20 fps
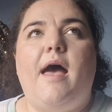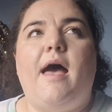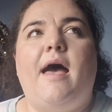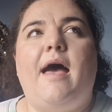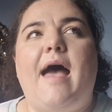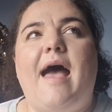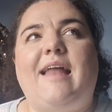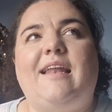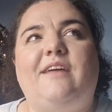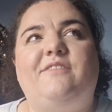
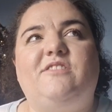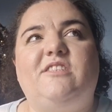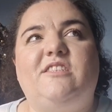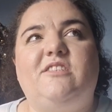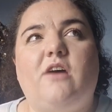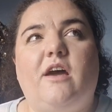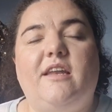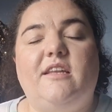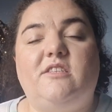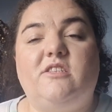And I've
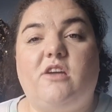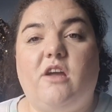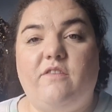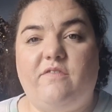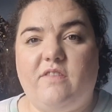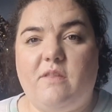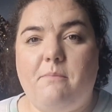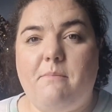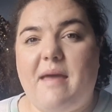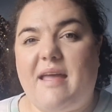decided to go
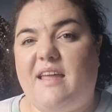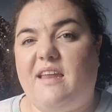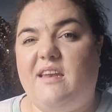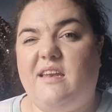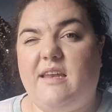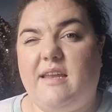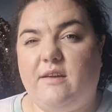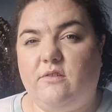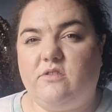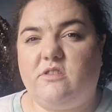for the
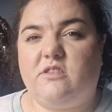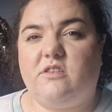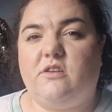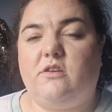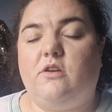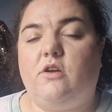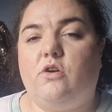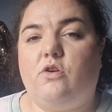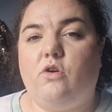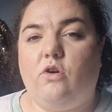Megan
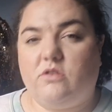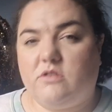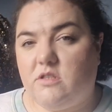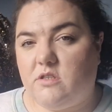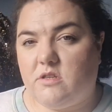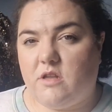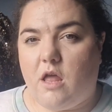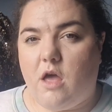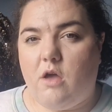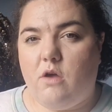Nielsen
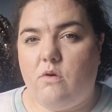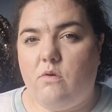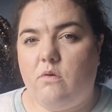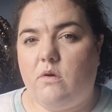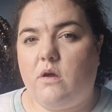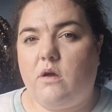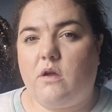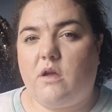Cottesloe